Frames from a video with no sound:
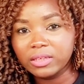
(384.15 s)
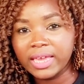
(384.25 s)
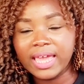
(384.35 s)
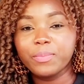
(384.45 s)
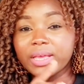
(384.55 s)
It
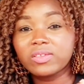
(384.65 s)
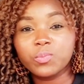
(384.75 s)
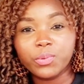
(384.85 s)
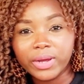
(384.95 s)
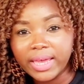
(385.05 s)
can be a
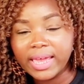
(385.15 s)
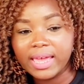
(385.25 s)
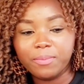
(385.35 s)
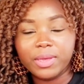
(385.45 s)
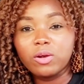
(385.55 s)
spray, it
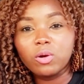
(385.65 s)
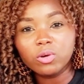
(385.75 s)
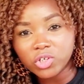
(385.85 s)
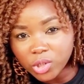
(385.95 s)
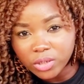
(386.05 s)
can be a
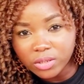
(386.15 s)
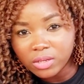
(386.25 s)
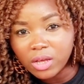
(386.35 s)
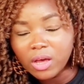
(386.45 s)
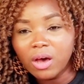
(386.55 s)
lotion,
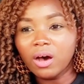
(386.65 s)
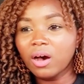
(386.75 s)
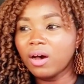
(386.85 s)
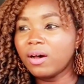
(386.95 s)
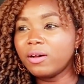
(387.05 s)

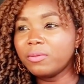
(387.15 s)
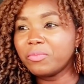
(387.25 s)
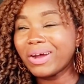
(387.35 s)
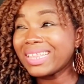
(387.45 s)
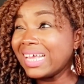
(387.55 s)

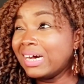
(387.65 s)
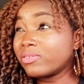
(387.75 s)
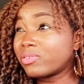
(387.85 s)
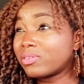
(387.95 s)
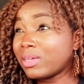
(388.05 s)
what
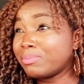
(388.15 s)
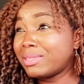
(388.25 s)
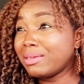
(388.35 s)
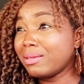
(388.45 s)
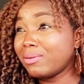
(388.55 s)
else I'm
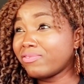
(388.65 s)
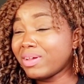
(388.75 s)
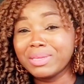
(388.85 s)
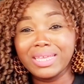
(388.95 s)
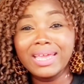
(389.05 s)
thinking of, I
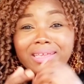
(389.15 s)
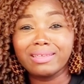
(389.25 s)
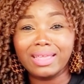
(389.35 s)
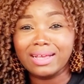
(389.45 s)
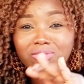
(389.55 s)
mean
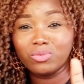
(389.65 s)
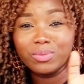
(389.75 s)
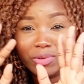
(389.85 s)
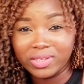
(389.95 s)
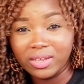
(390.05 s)
anything that has to do with
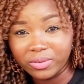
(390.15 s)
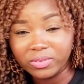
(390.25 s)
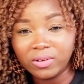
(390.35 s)
mosquitoes.